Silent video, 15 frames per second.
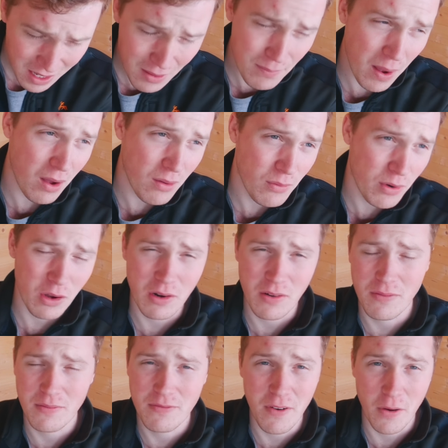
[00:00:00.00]
But we're not going
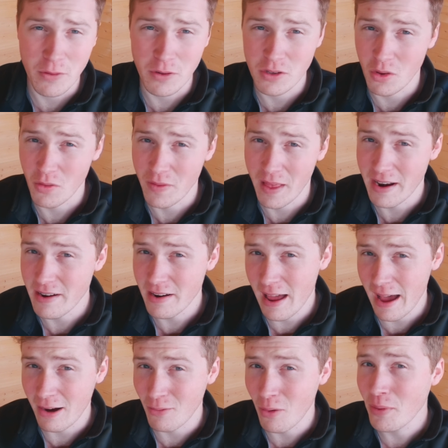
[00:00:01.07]
to focus on that
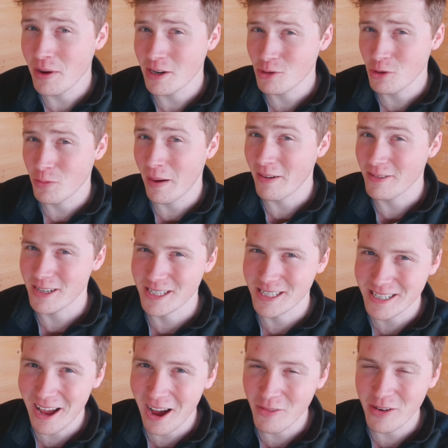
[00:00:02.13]
now. What we're going to talk about to
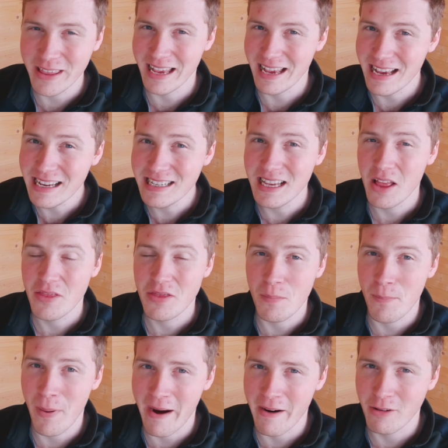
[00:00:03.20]
start with is the
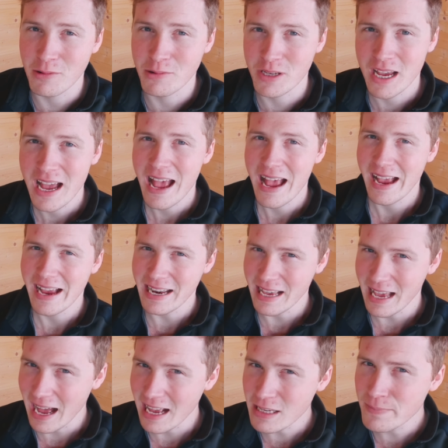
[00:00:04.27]
barrels. It
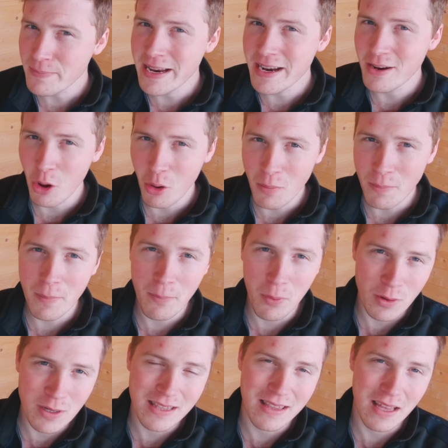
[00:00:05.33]
has been long
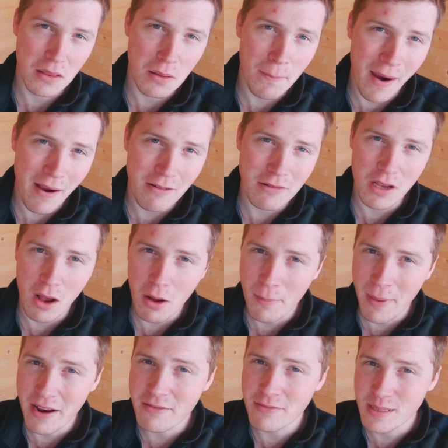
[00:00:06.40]
purported that the barrels are
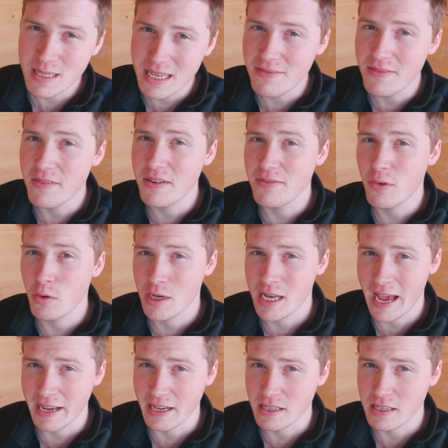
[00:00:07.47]
made from T-54
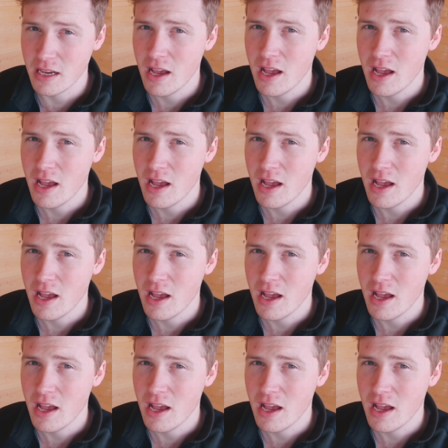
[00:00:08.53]
tanks.